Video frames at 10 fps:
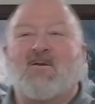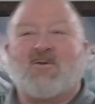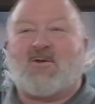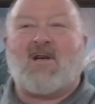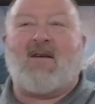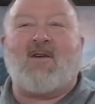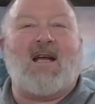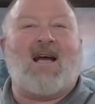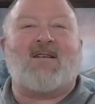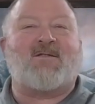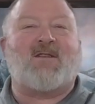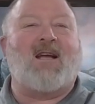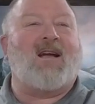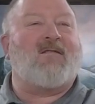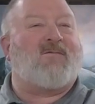Chevy
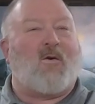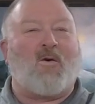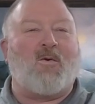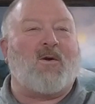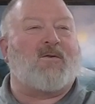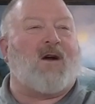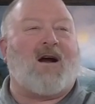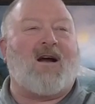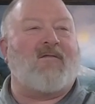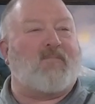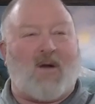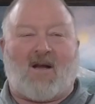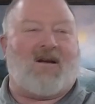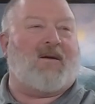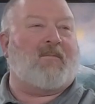S10 four wheel drive
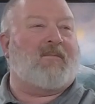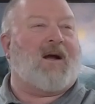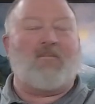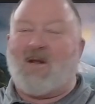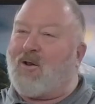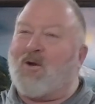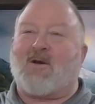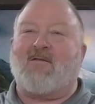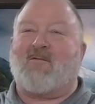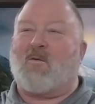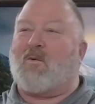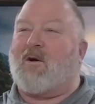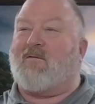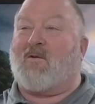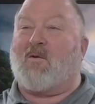pickup. I'd been looking for
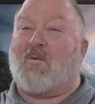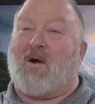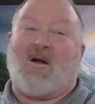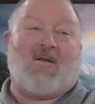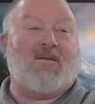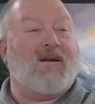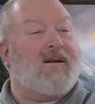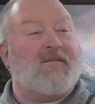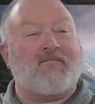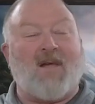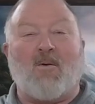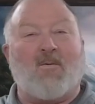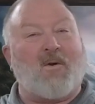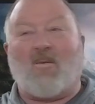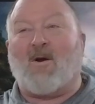one for a while. They,
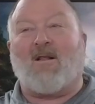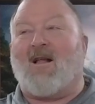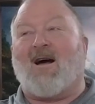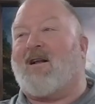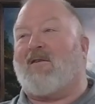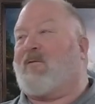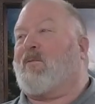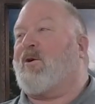there weren't a lot of them